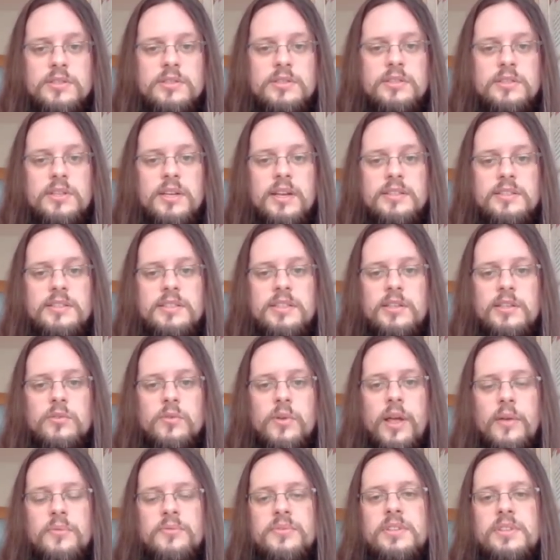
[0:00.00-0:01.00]
idea to
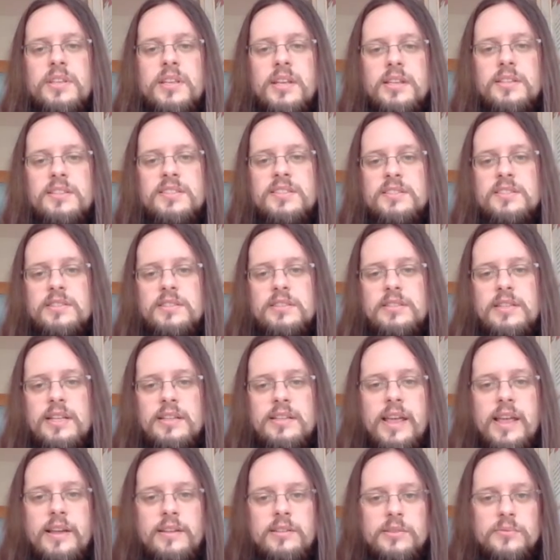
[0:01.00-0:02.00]
have the kings that
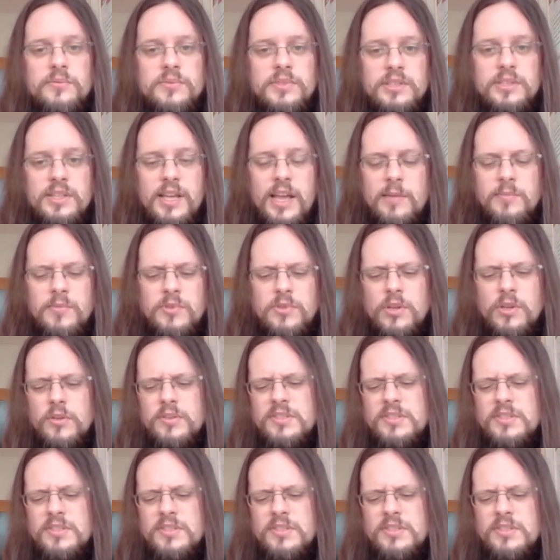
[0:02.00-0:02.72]
active in the game, you know?